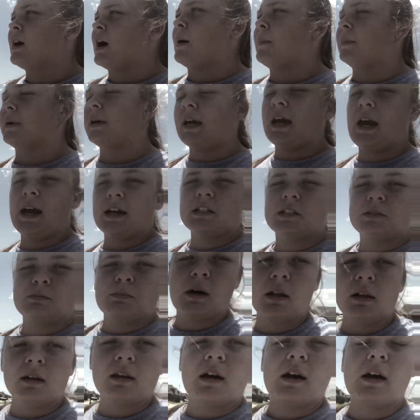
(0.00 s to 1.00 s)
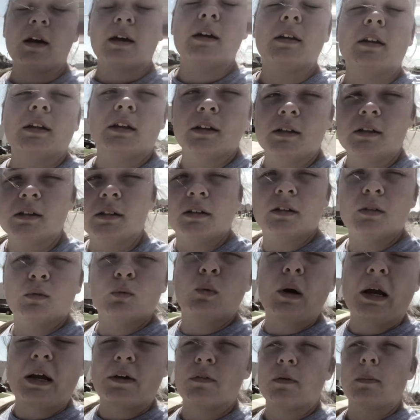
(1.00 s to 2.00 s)
gonna cast my line and
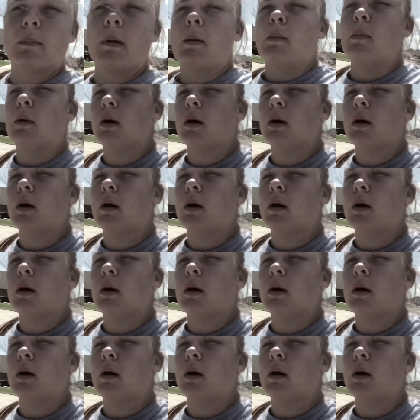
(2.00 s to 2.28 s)
wait for my